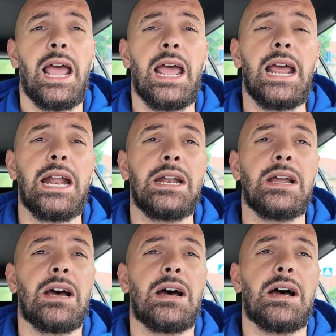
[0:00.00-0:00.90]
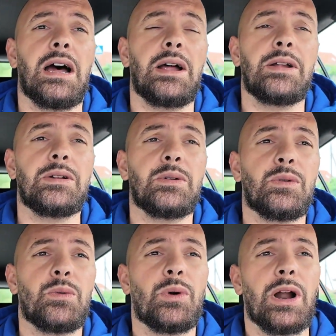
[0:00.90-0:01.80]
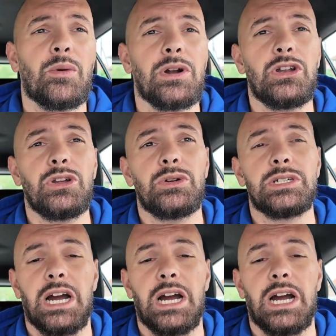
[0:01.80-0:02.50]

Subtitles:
And what I want to do is